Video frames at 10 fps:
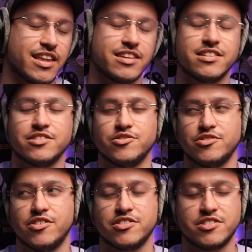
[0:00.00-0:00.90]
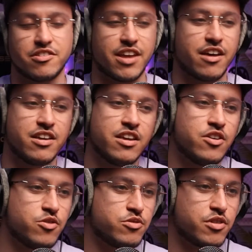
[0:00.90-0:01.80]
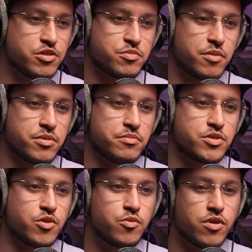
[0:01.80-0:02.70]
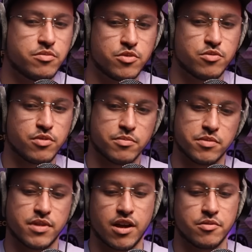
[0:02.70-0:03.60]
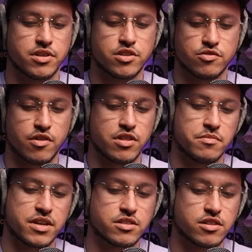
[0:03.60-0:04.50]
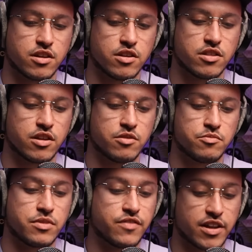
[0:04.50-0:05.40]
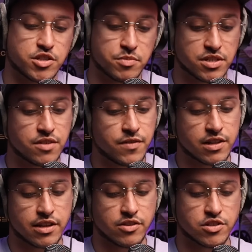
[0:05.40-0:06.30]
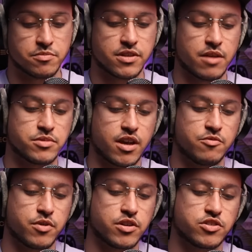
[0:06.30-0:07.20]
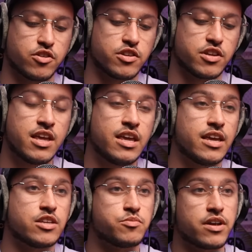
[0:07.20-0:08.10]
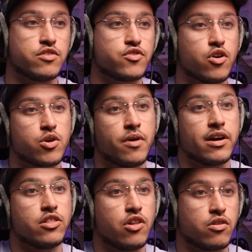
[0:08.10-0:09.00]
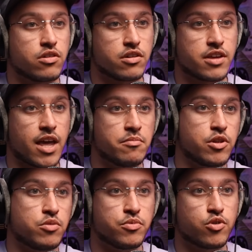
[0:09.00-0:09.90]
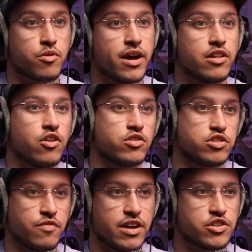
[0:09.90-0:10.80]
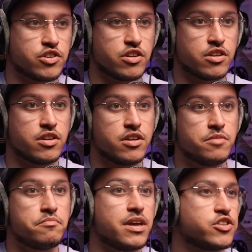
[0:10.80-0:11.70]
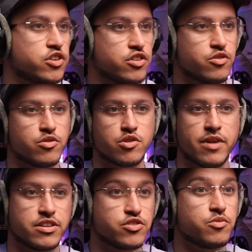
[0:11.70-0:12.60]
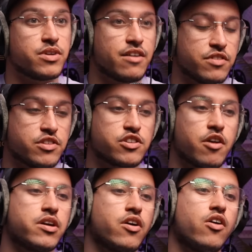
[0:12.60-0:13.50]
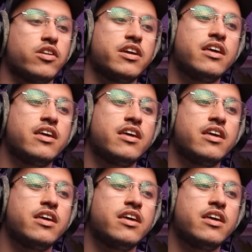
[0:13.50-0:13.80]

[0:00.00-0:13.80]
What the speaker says: latest or not? So yeah, all those problems. One more problem that I wanted to throw in the mix that we've had specifically on some games that I've worked on is where you've got quite a long game loop or quite a long duration mission or quest or whatever that's going on